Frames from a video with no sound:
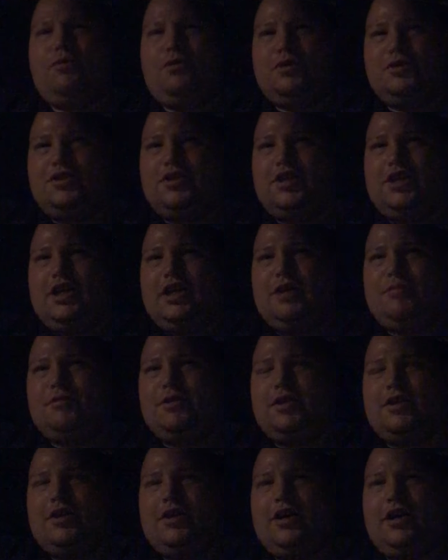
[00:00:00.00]
once they get him
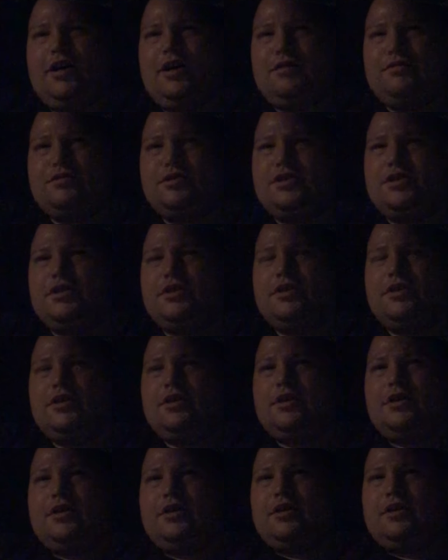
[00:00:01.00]
in cuffs
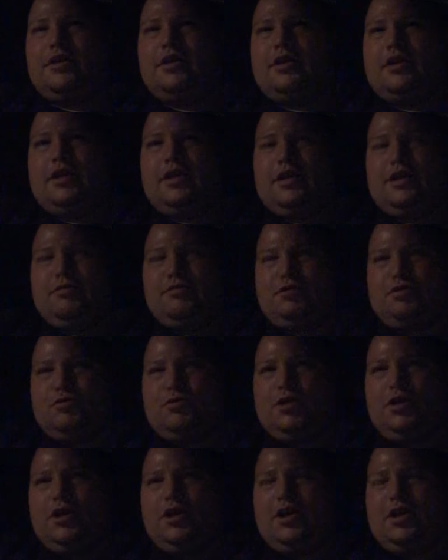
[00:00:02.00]
and
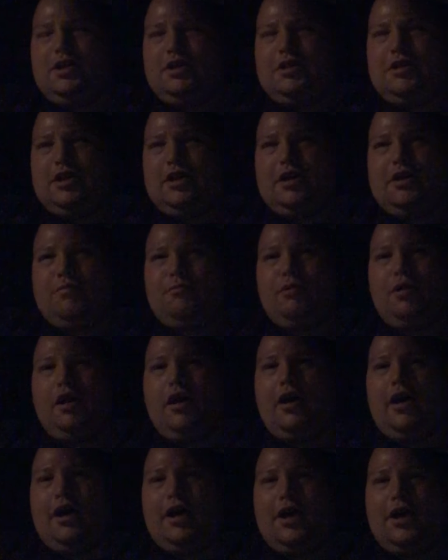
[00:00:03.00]
and they
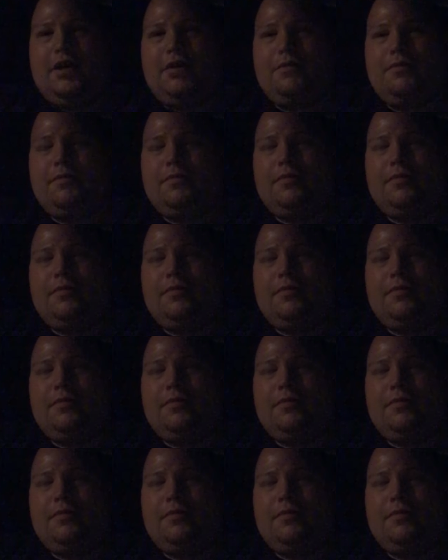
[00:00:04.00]
comply,